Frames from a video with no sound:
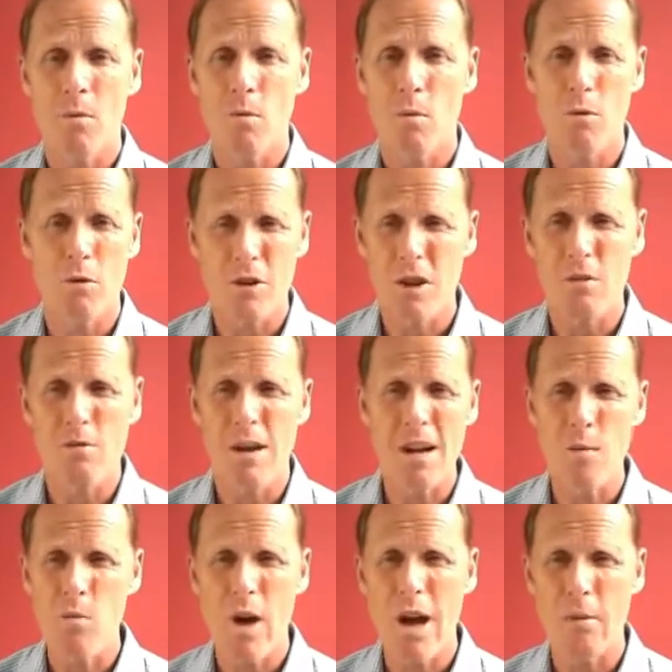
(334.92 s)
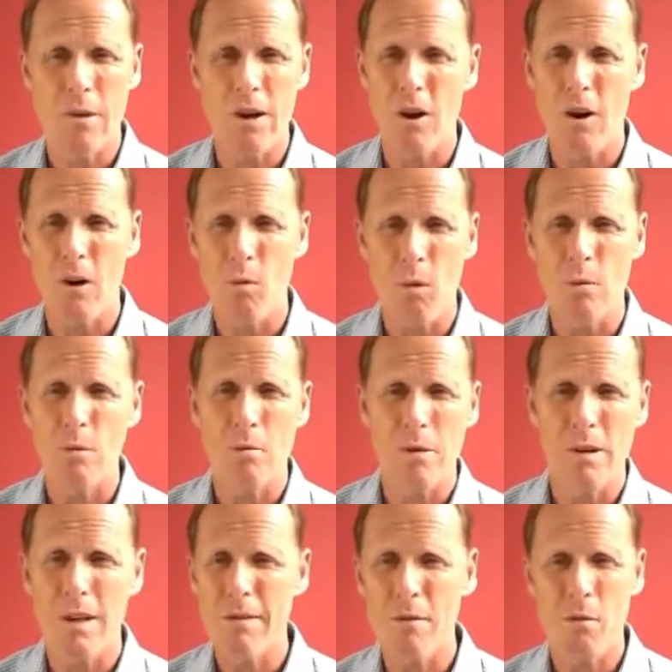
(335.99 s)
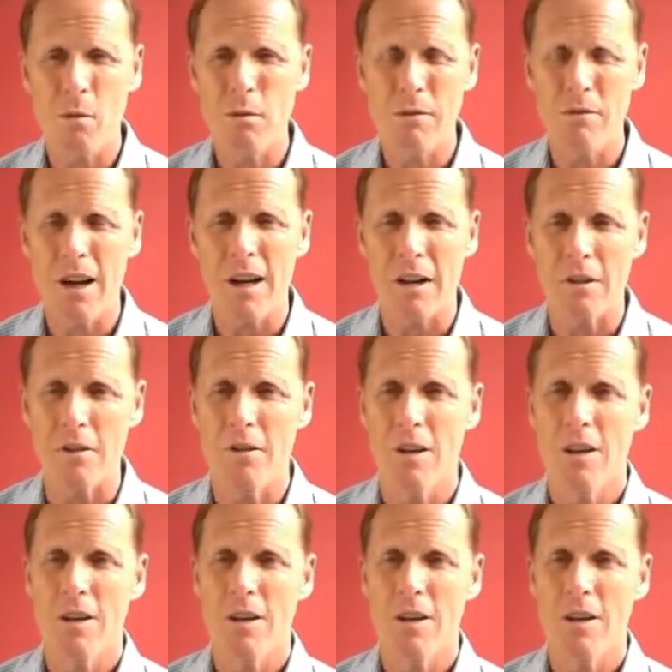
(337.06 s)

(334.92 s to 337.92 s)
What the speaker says: We wouldn't know really where we are or what we believe or what we value.